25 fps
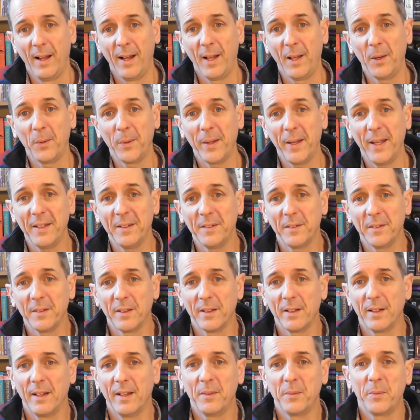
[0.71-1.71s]
Hello again.
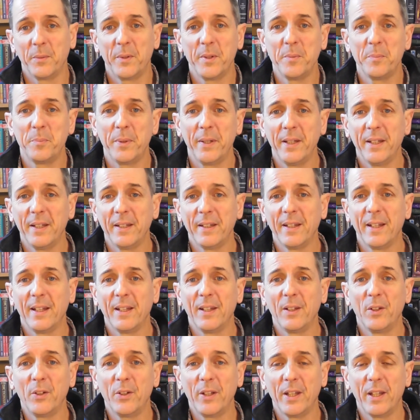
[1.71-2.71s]
Uh, we've been uh,
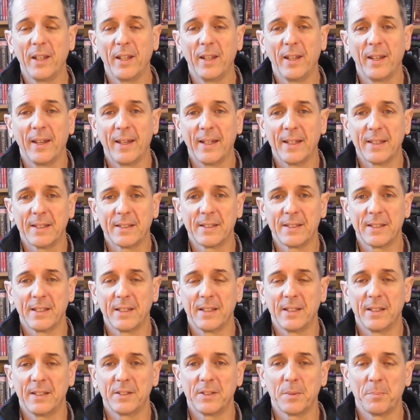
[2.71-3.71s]
looking at
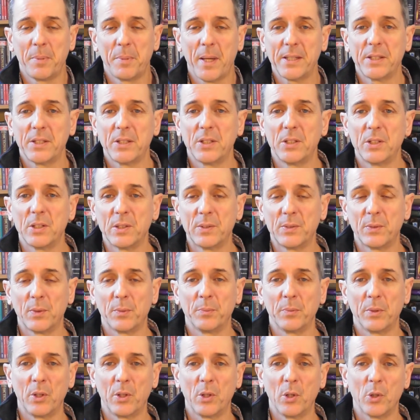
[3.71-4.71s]
uh, some passages
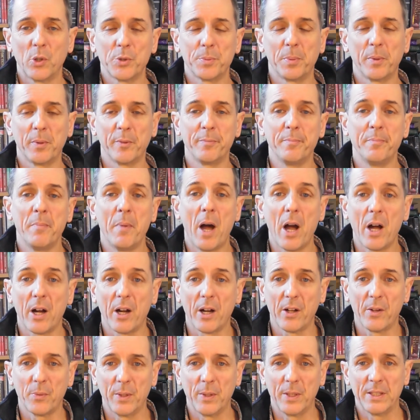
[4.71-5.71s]
from the Gospel of
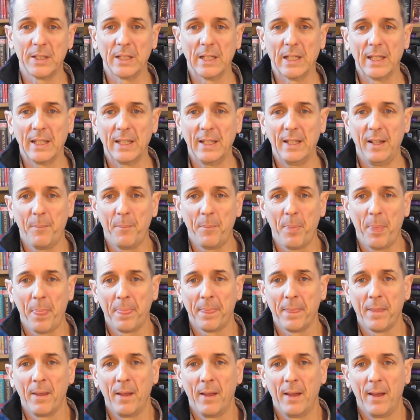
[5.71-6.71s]
Mark recently,
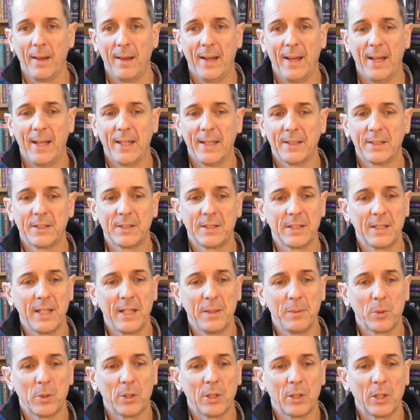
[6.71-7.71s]
and
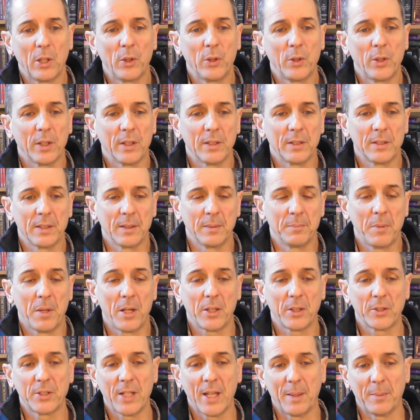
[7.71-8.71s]
today we're going to look at uh,
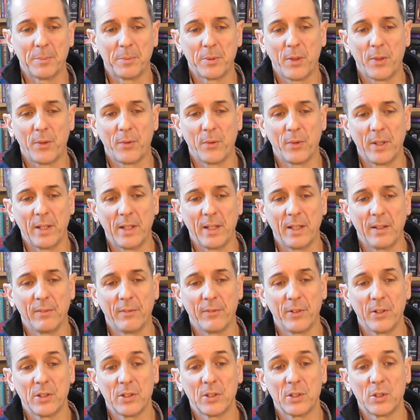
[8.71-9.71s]
Mark chapter 3,
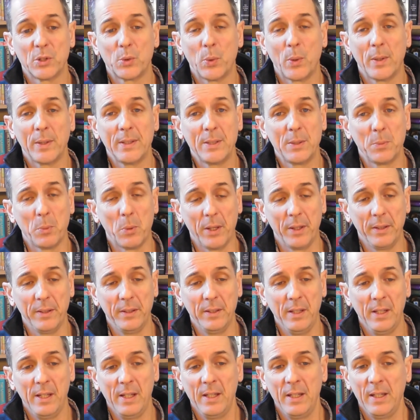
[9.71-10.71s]
verse 21,
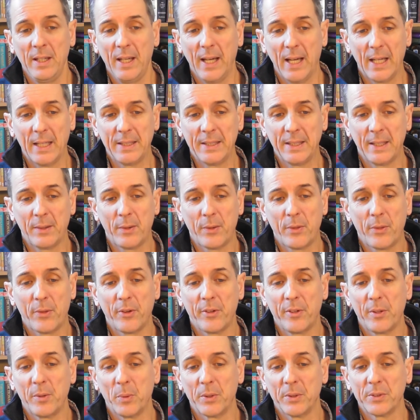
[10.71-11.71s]
and then
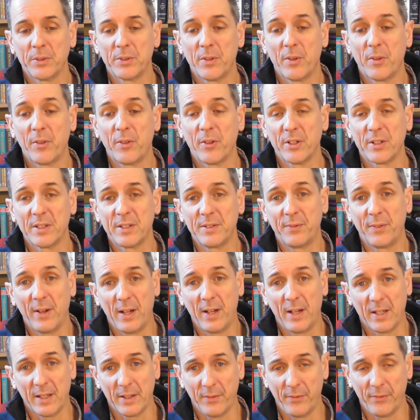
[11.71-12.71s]
31 to
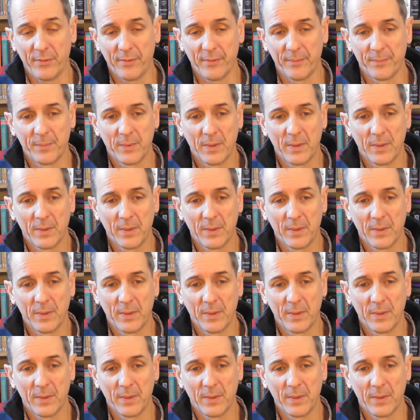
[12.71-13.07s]
35.